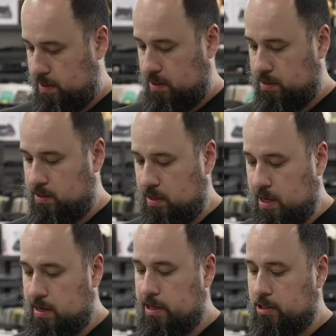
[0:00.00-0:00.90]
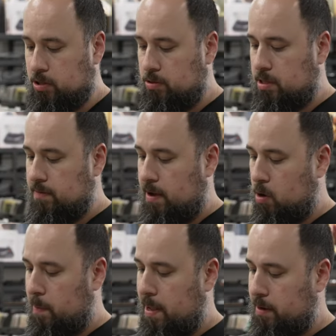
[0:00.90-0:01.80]
This is the indie exclusive on
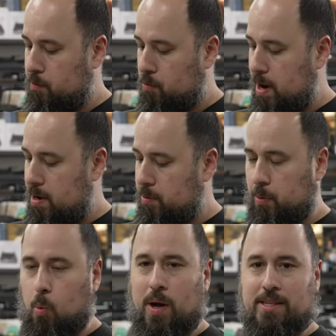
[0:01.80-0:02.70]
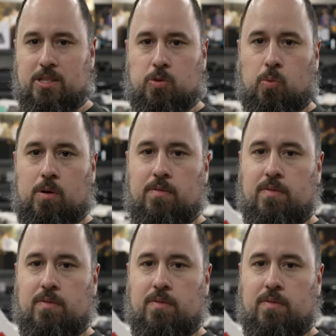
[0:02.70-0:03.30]
opaque Red with white swirl